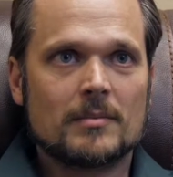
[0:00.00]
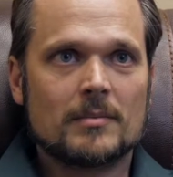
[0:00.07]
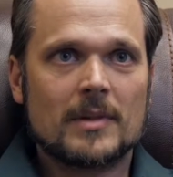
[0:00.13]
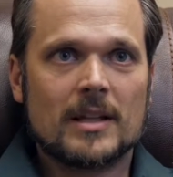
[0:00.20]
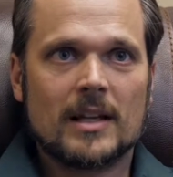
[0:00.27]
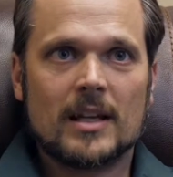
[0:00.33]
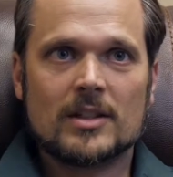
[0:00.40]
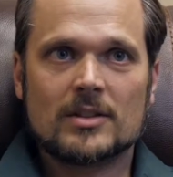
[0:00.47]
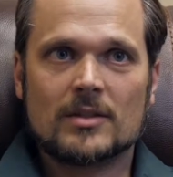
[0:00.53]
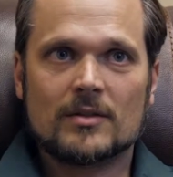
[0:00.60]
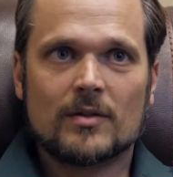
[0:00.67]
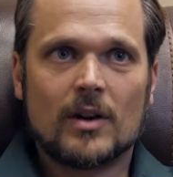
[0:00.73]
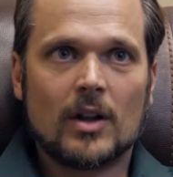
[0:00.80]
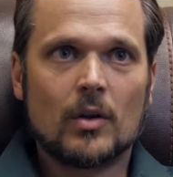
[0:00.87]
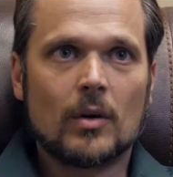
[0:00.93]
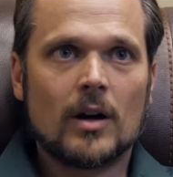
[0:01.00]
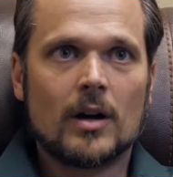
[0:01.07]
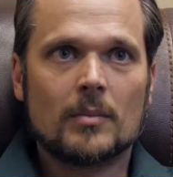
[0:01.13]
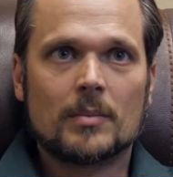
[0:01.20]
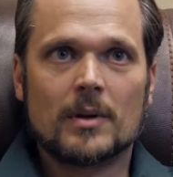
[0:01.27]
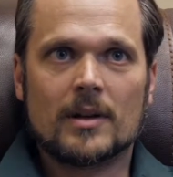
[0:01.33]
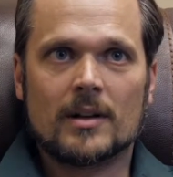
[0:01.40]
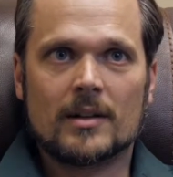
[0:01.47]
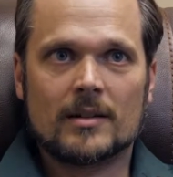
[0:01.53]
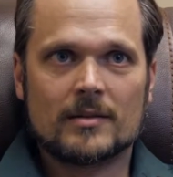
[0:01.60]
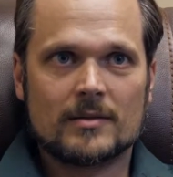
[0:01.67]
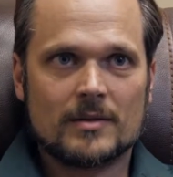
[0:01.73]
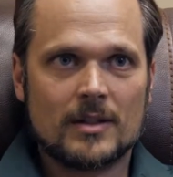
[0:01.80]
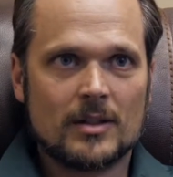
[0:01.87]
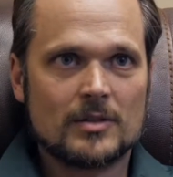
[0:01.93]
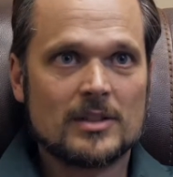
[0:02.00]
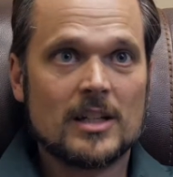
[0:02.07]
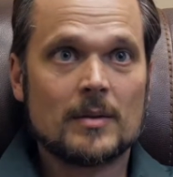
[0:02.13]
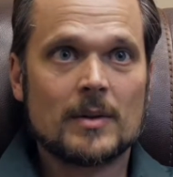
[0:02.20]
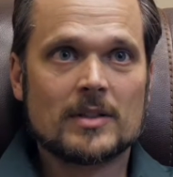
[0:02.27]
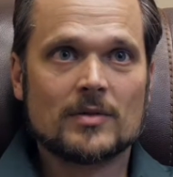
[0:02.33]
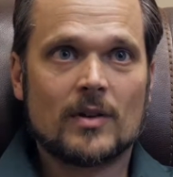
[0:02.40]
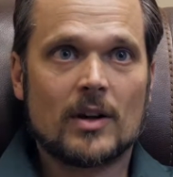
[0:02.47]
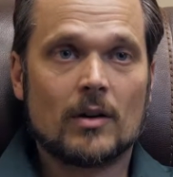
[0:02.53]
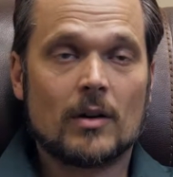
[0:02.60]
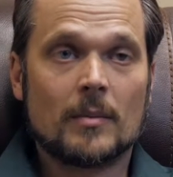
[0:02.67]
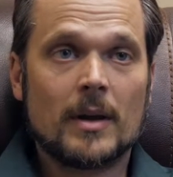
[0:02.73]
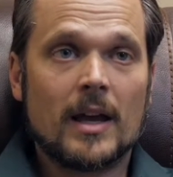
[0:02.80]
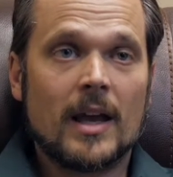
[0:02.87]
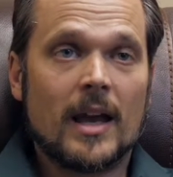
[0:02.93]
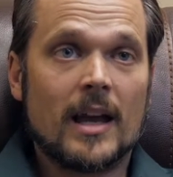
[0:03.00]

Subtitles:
medication follow-up, TMS follow-up,